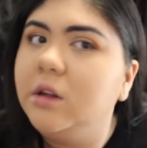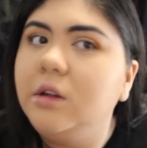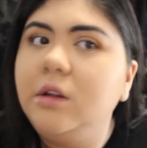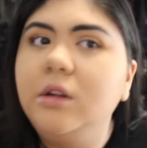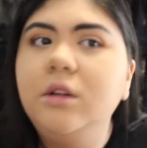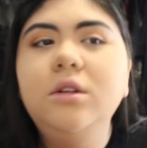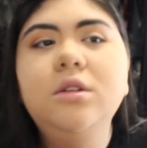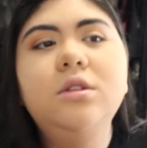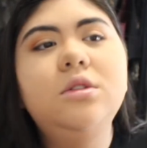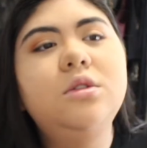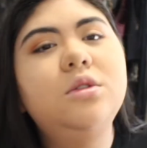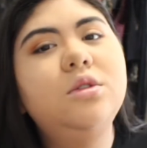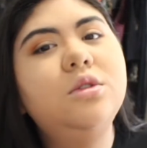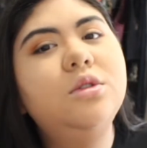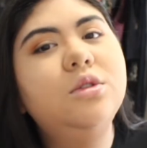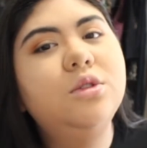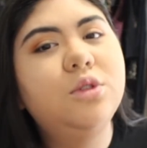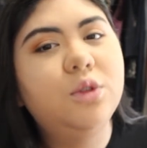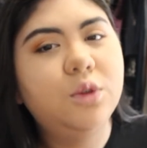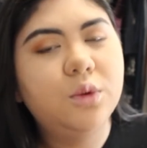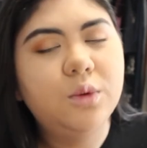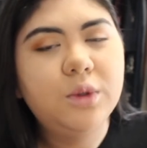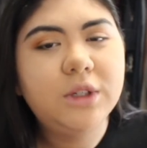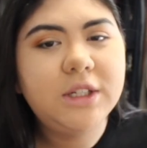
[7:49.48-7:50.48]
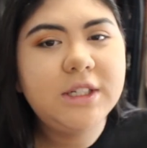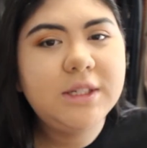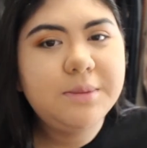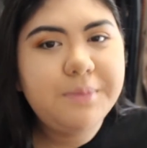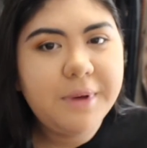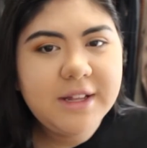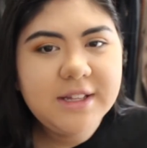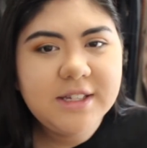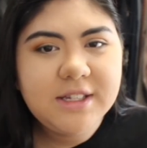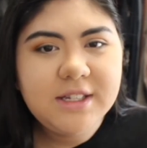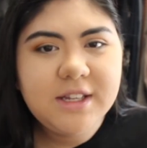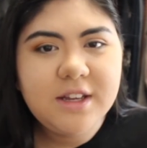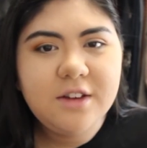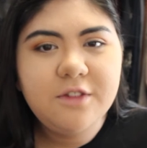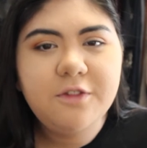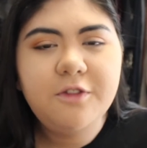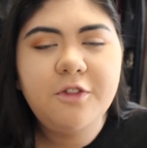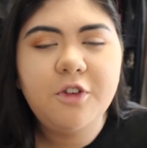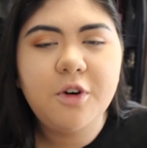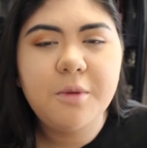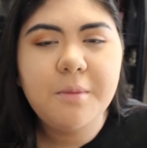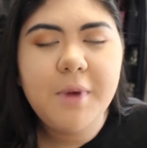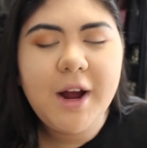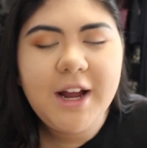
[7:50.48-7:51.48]
little too expensive
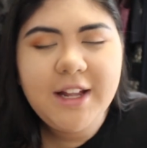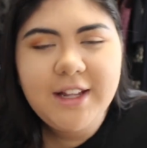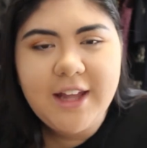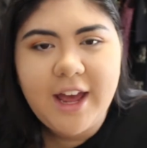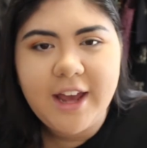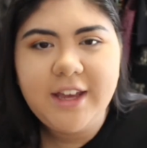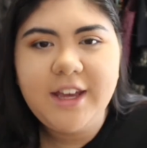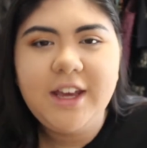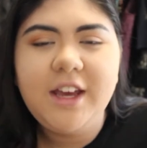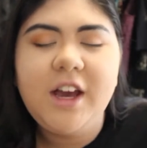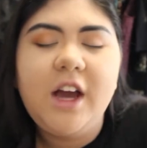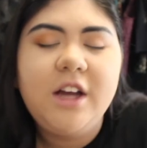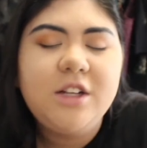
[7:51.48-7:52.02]
for my liking.